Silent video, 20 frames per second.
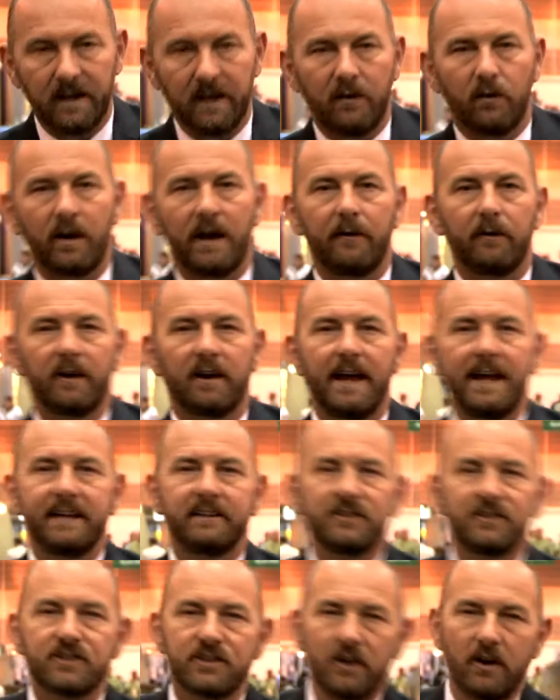What I would like
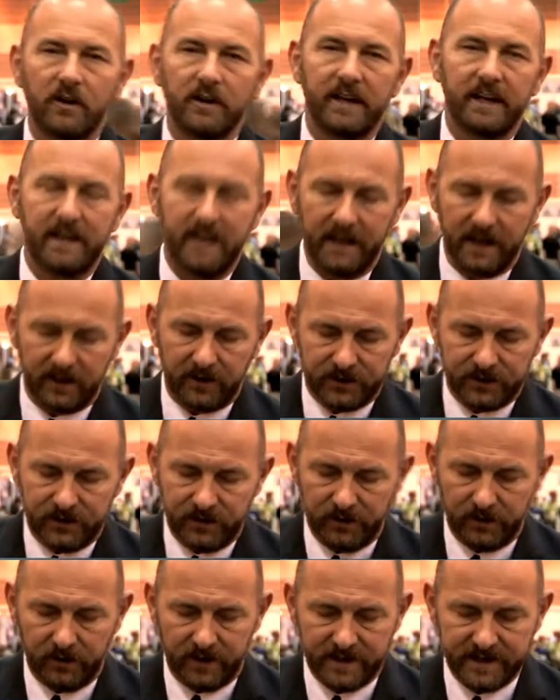to show you here
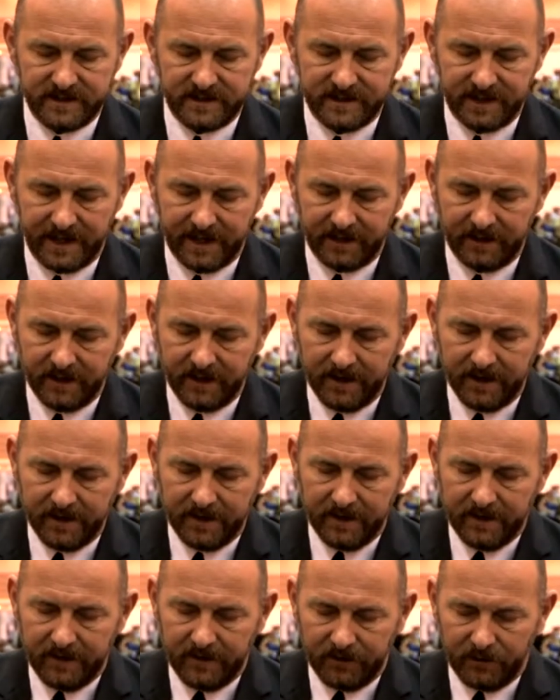too is that
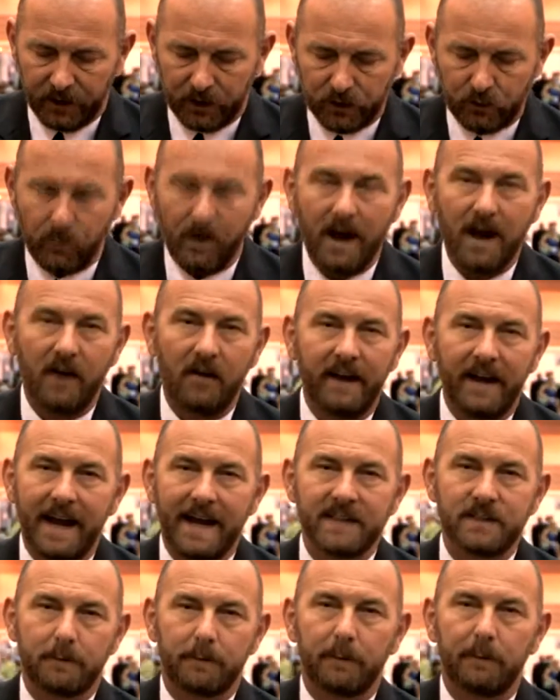the crown
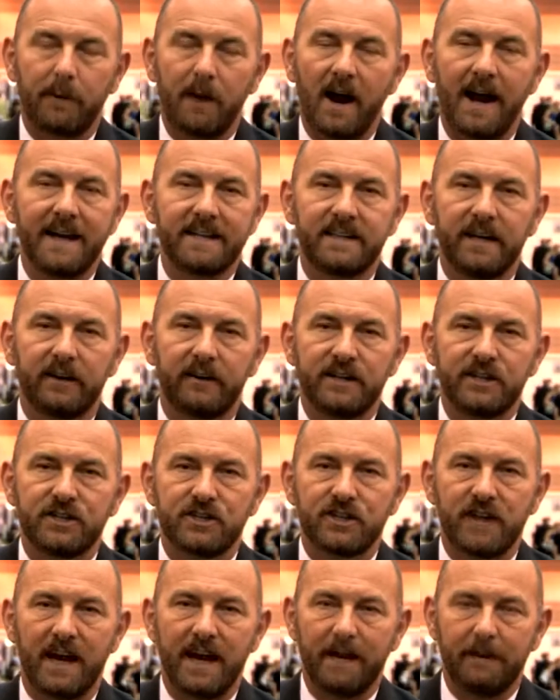has a proprietary
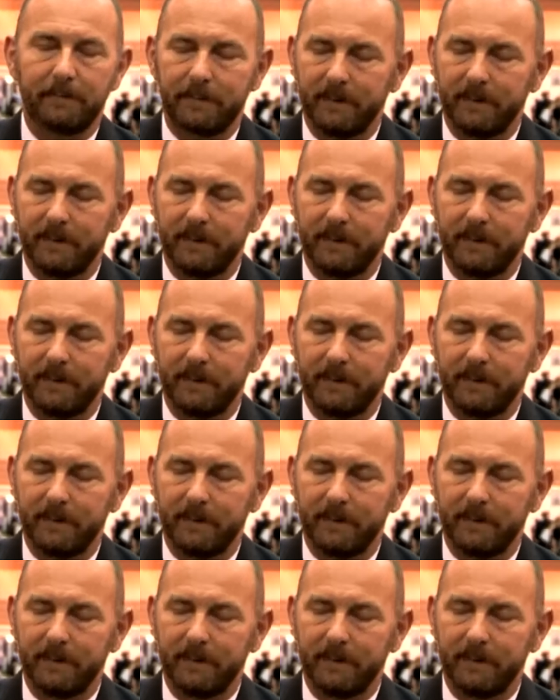shape,